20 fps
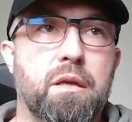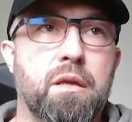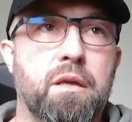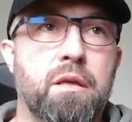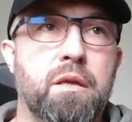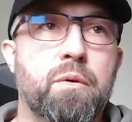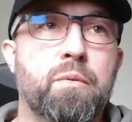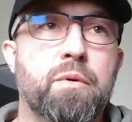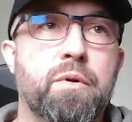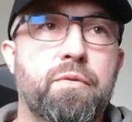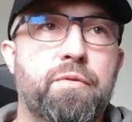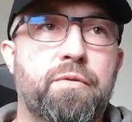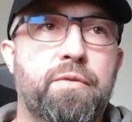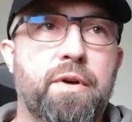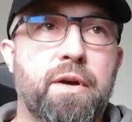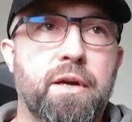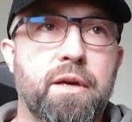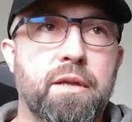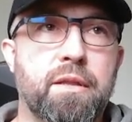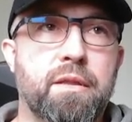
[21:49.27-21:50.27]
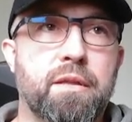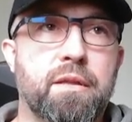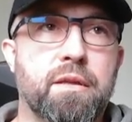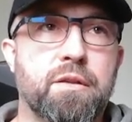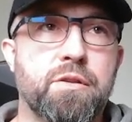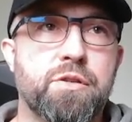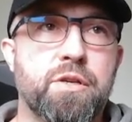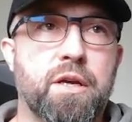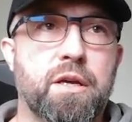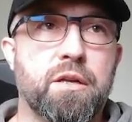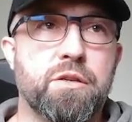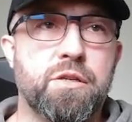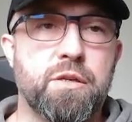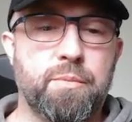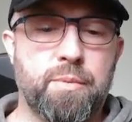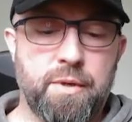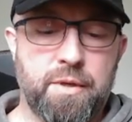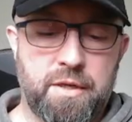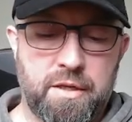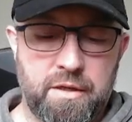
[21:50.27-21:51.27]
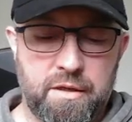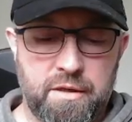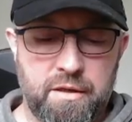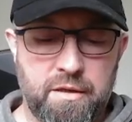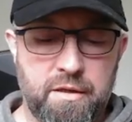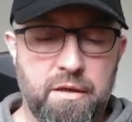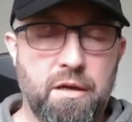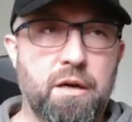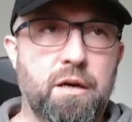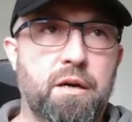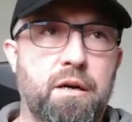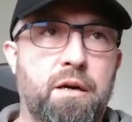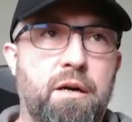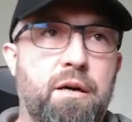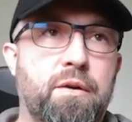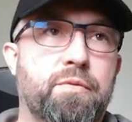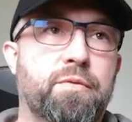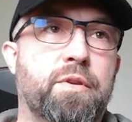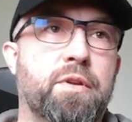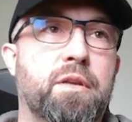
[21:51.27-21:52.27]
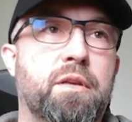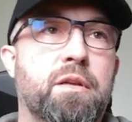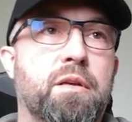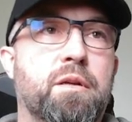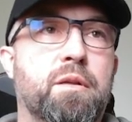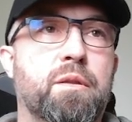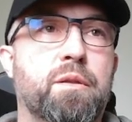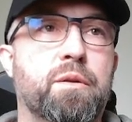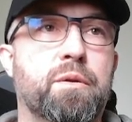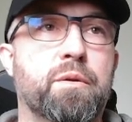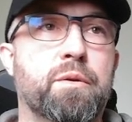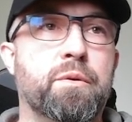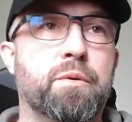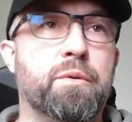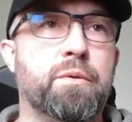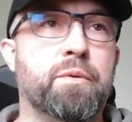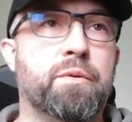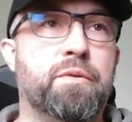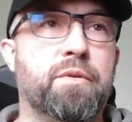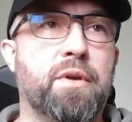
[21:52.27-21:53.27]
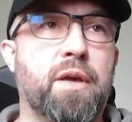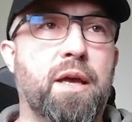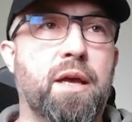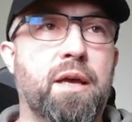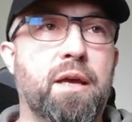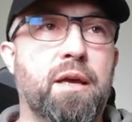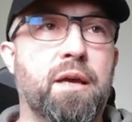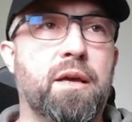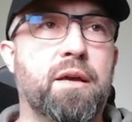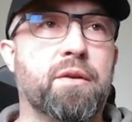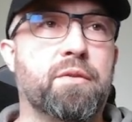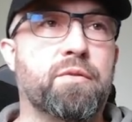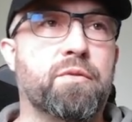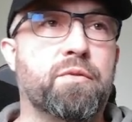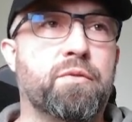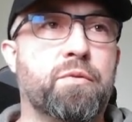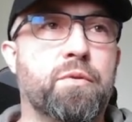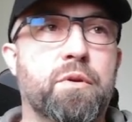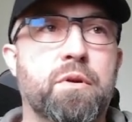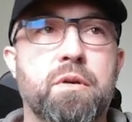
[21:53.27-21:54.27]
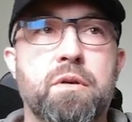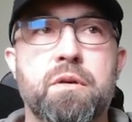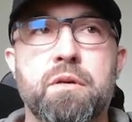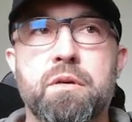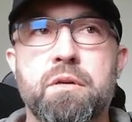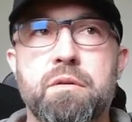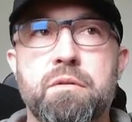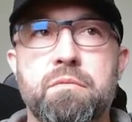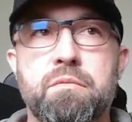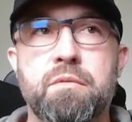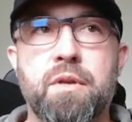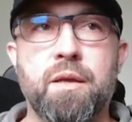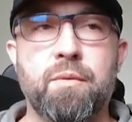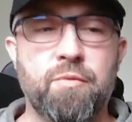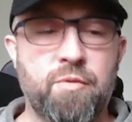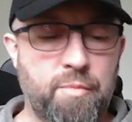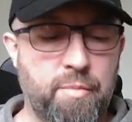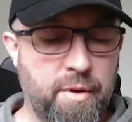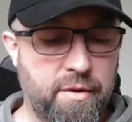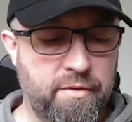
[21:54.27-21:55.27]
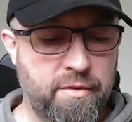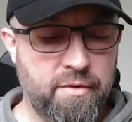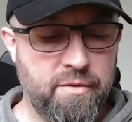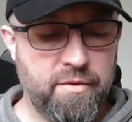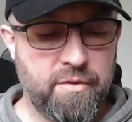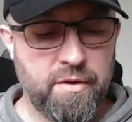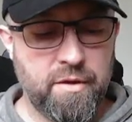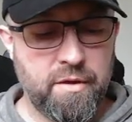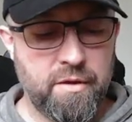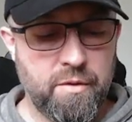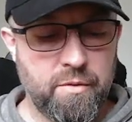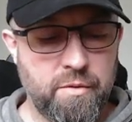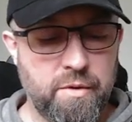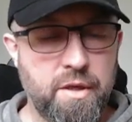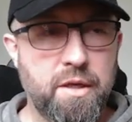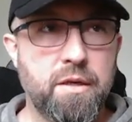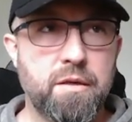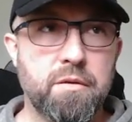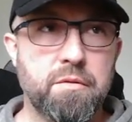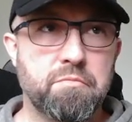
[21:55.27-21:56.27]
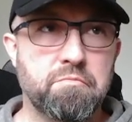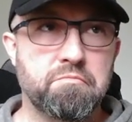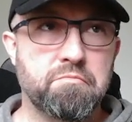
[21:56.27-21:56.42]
You will find that ChatGPT often includes extra namespaces that you don't need.